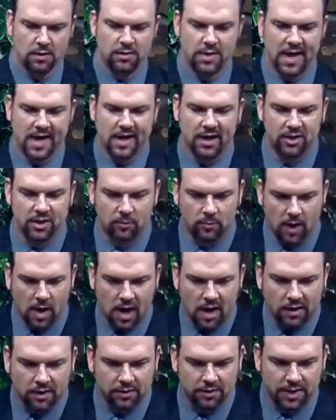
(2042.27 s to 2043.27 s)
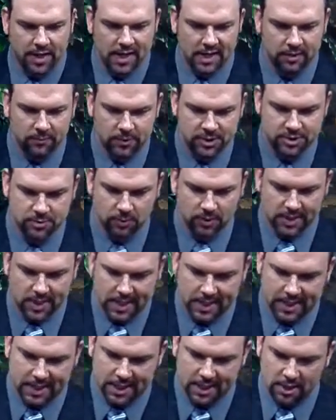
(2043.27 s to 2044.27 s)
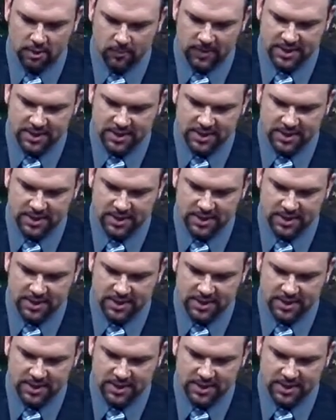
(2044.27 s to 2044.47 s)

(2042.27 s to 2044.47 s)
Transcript: They on the rock are they which, when they hear,